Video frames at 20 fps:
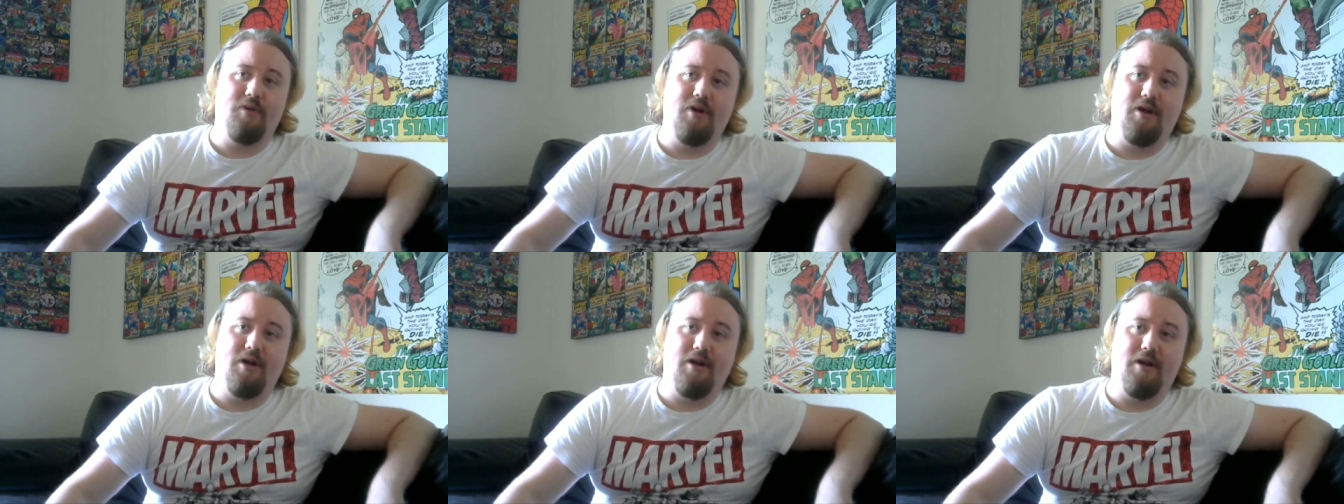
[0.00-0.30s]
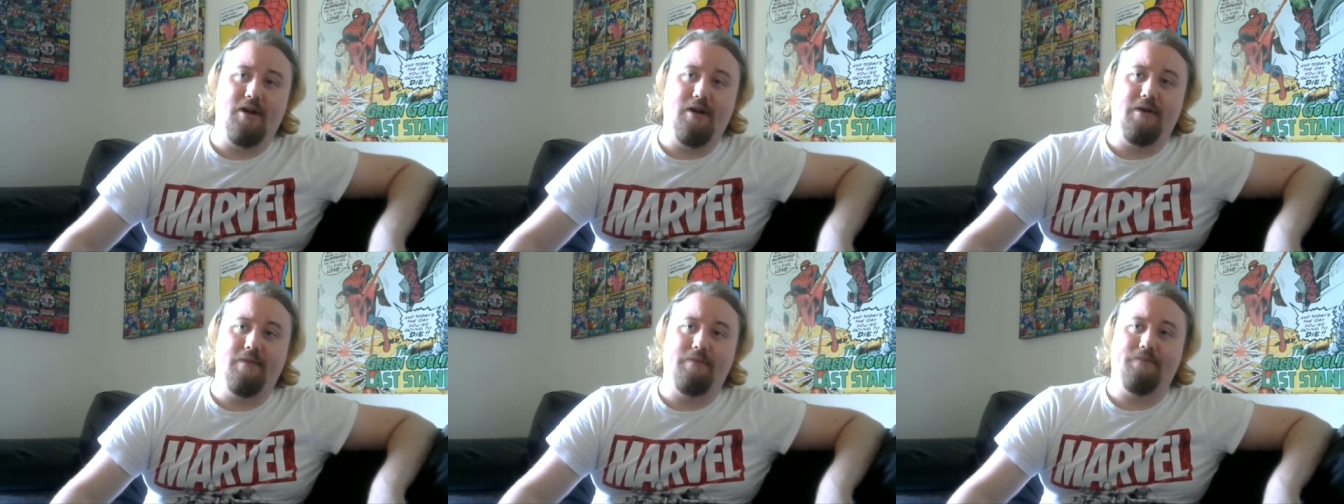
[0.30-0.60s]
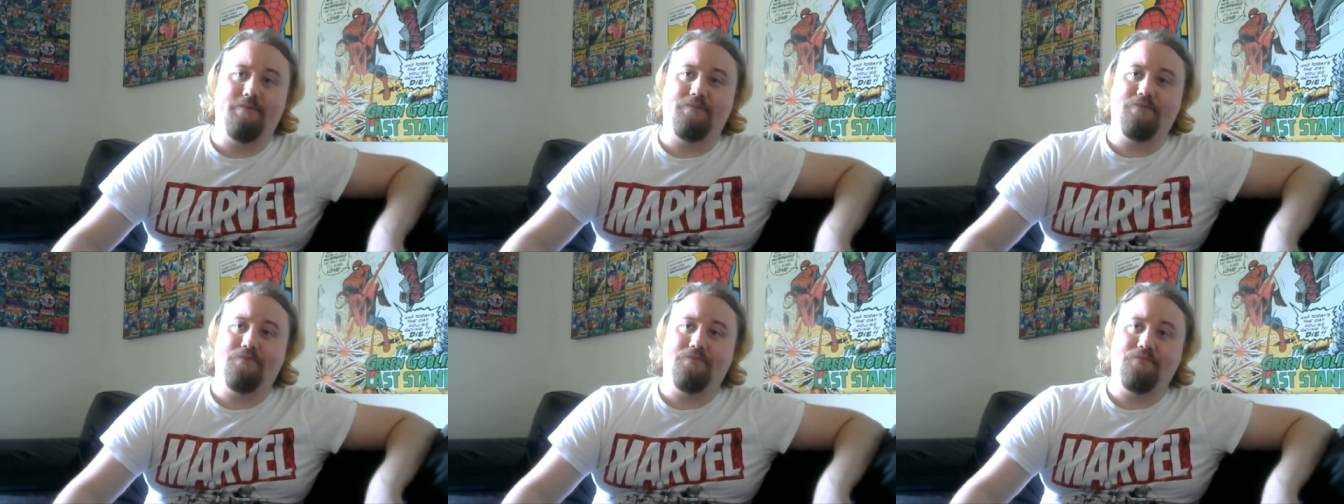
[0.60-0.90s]

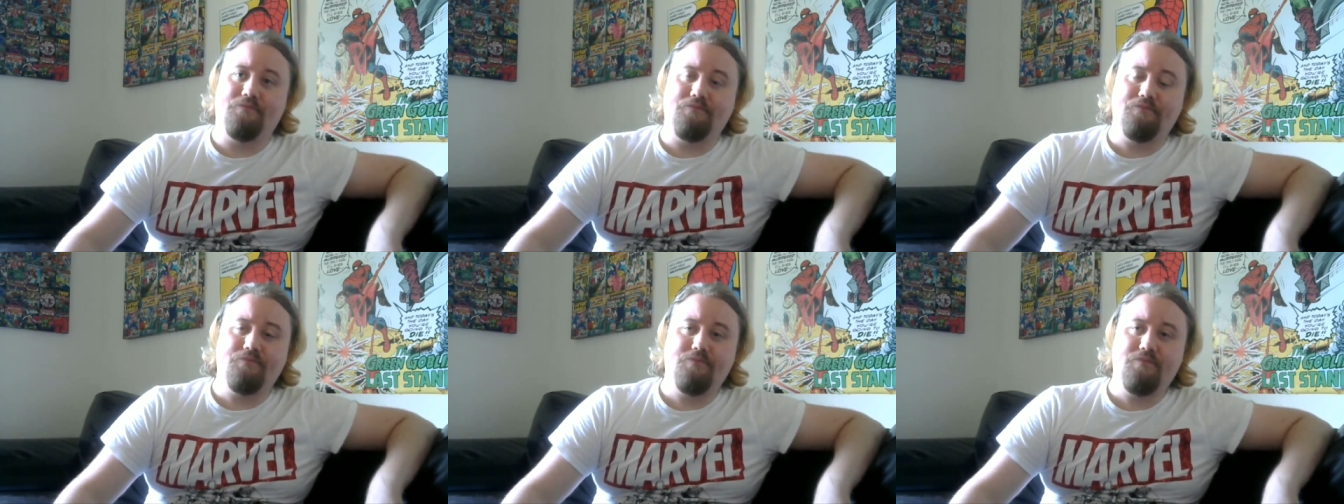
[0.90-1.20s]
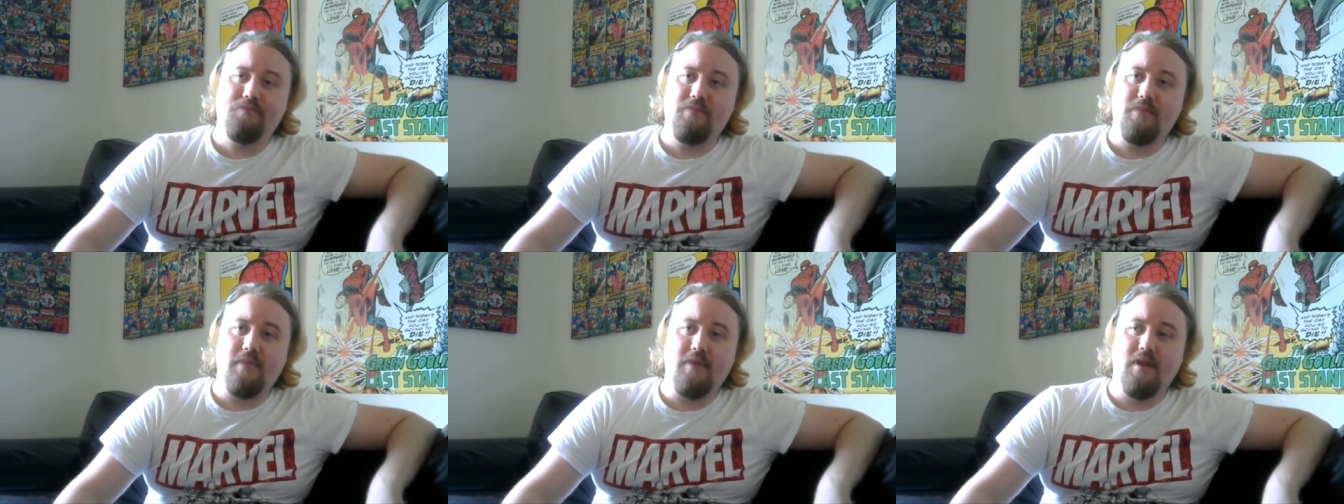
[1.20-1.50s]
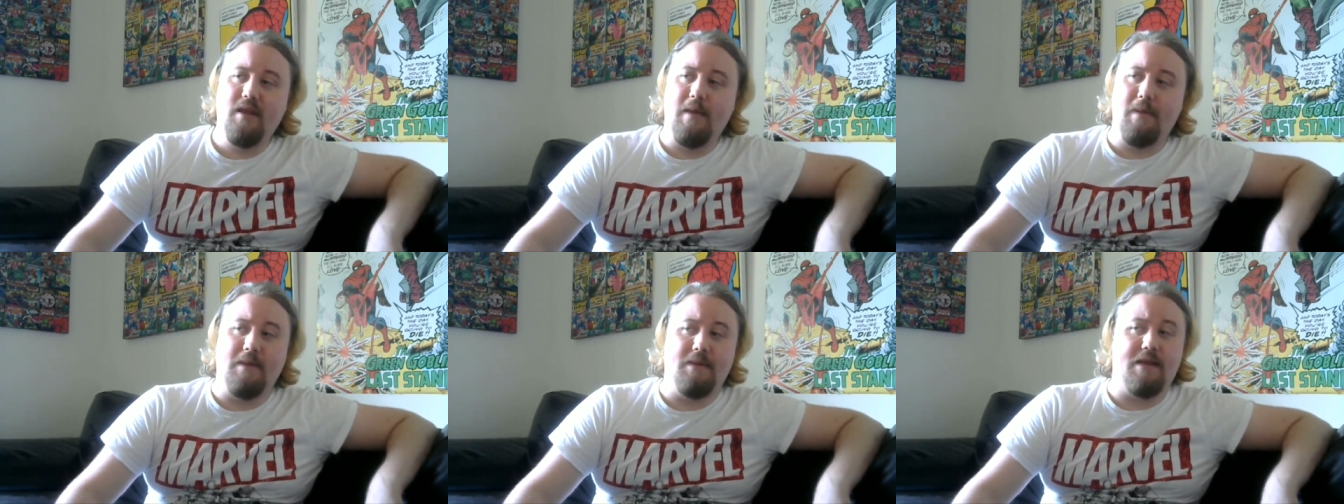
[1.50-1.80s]

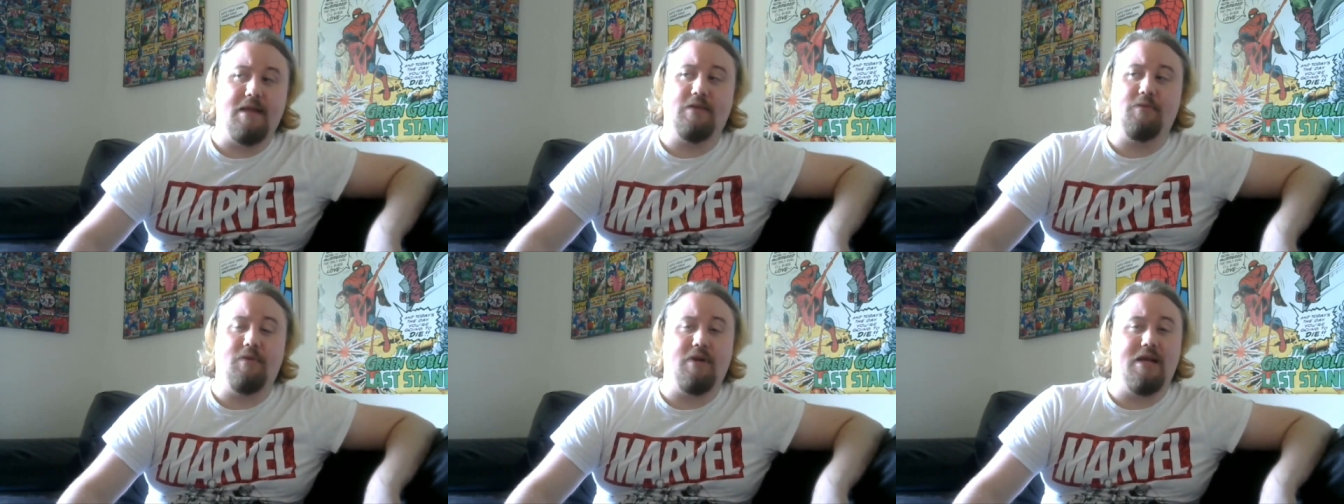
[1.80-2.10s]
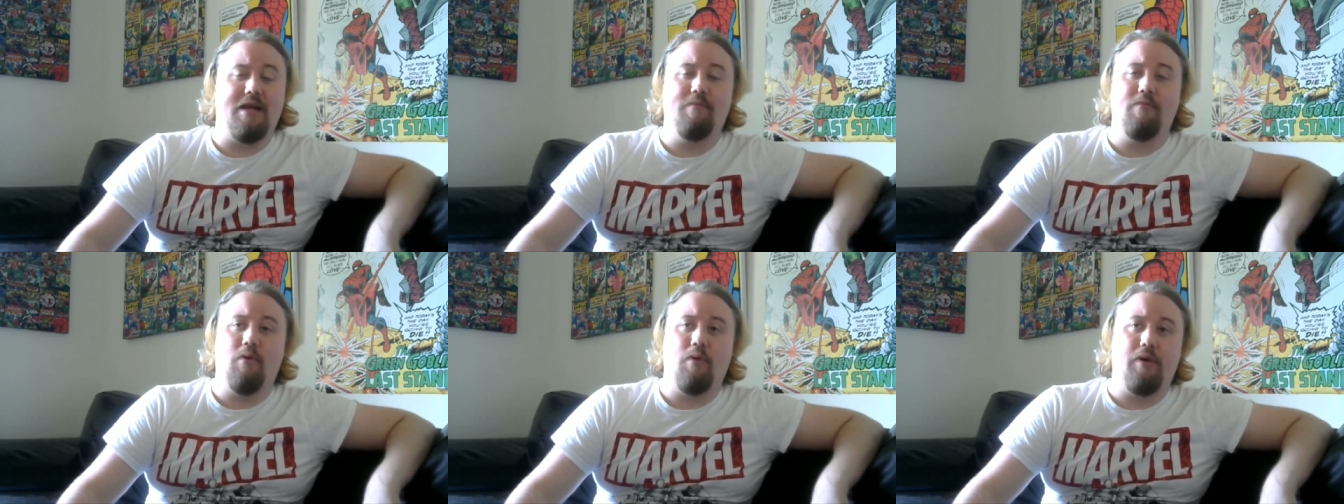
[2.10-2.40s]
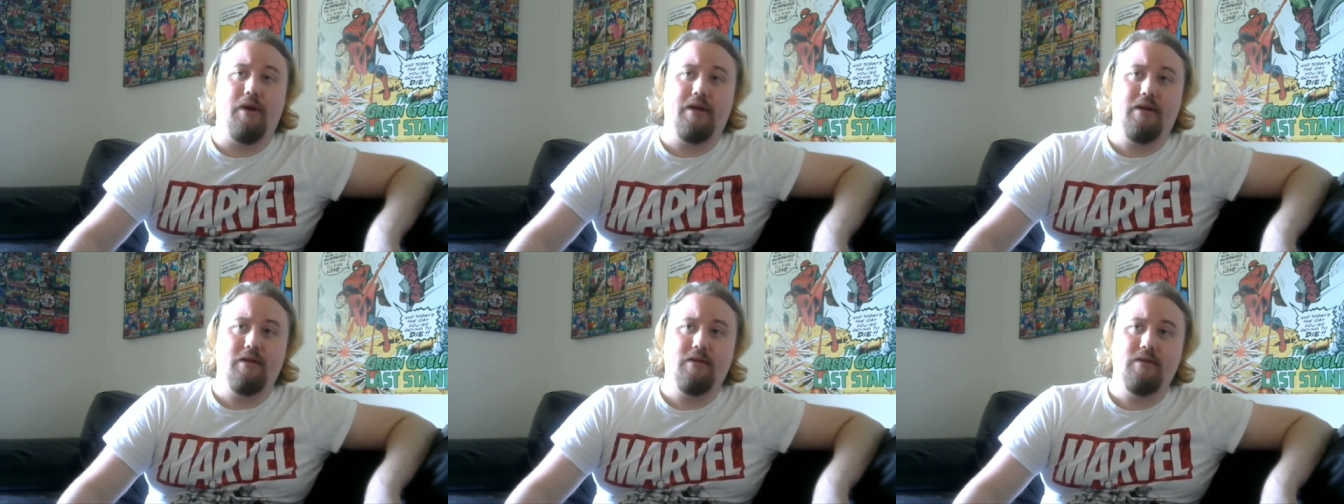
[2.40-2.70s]
I think that's really
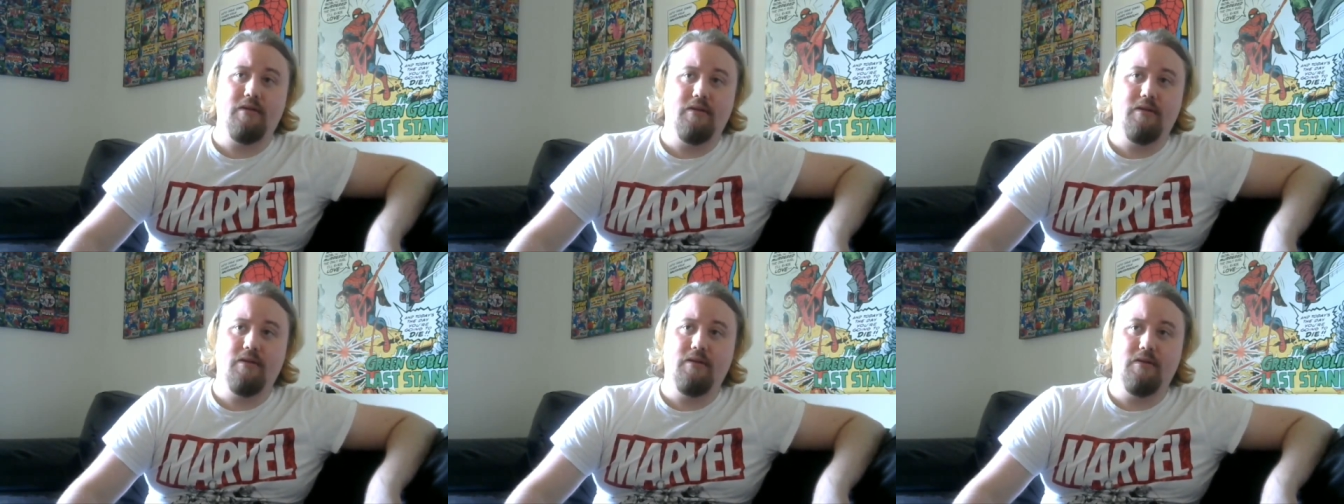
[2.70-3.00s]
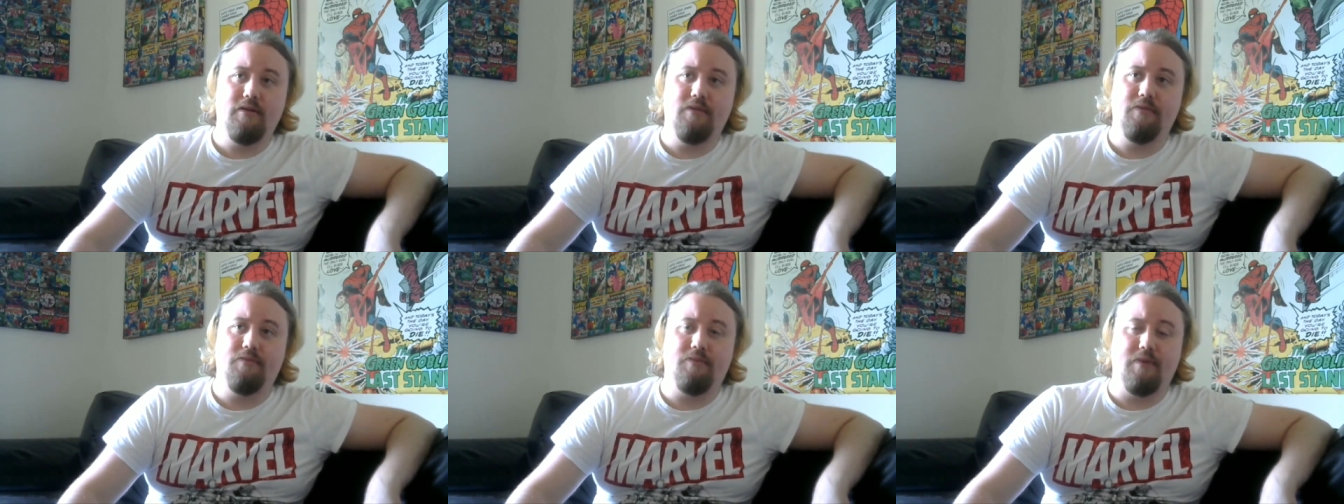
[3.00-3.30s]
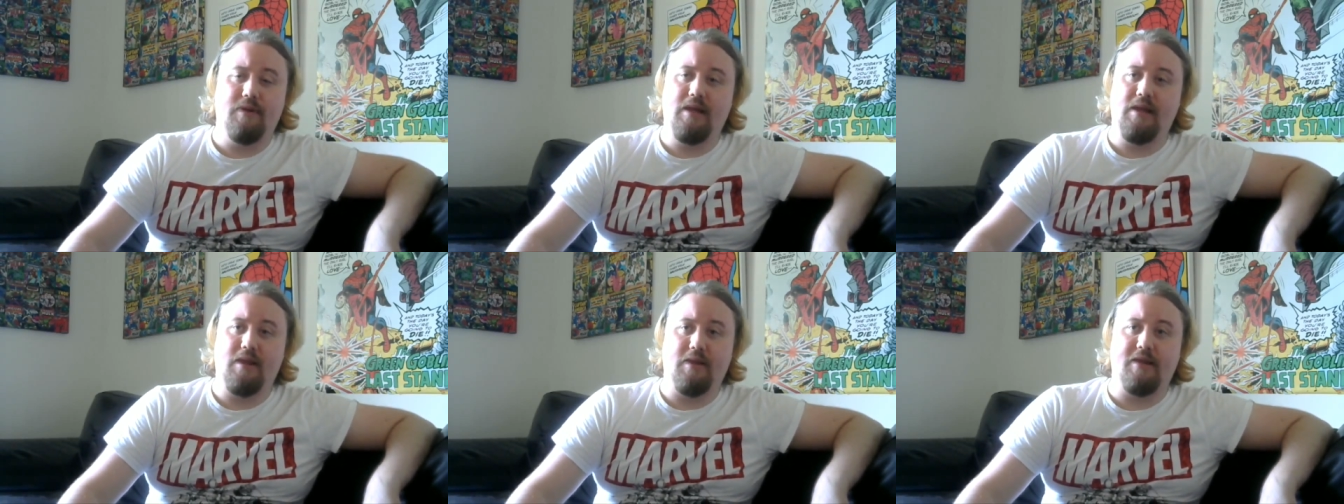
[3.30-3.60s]
boring.
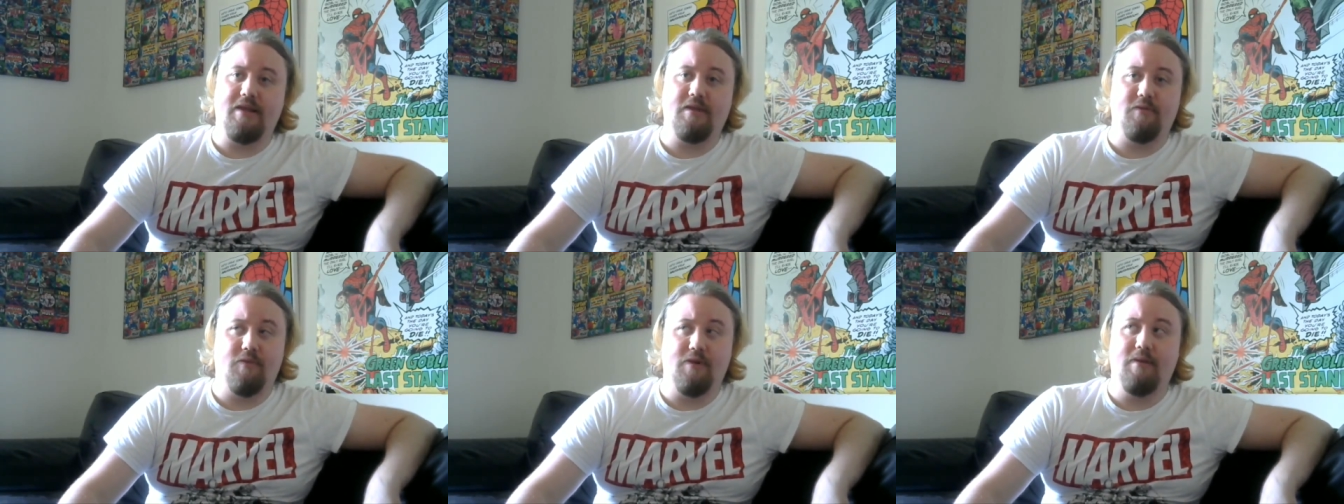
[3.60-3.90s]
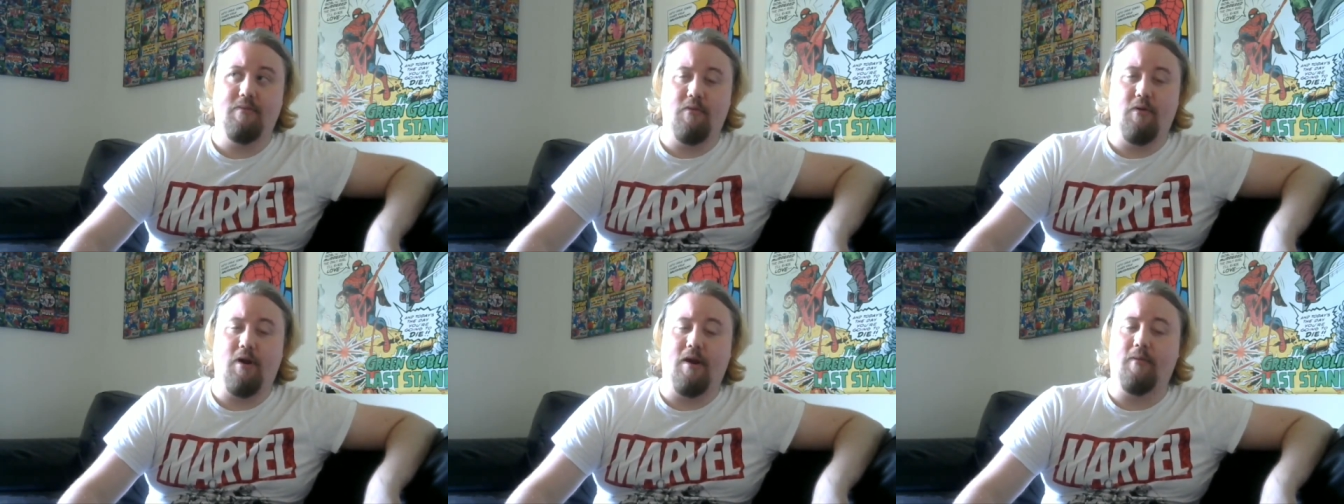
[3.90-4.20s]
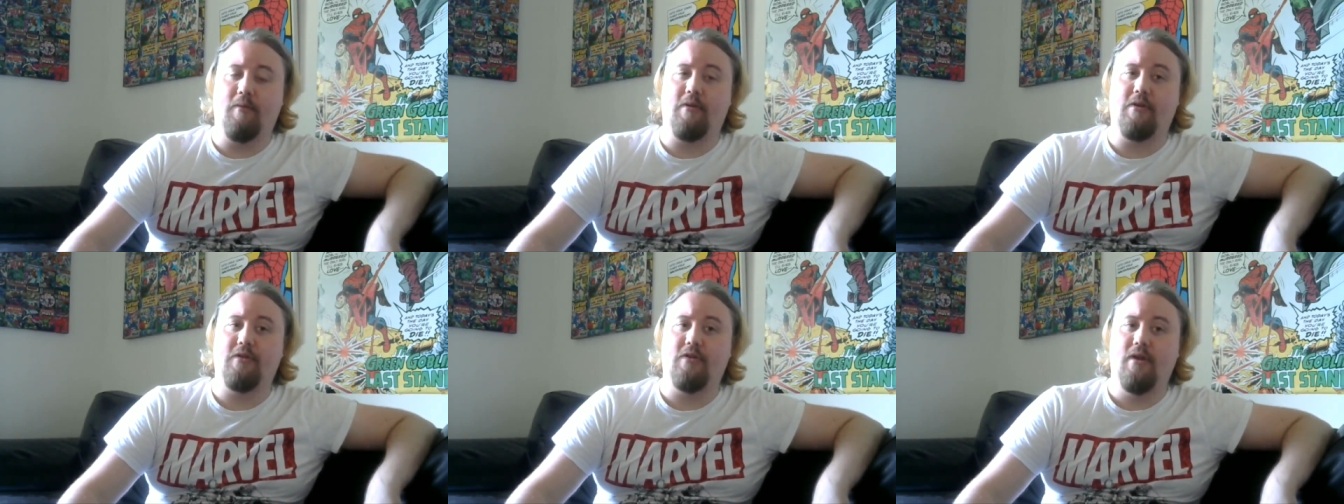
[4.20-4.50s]
I think it's really boring.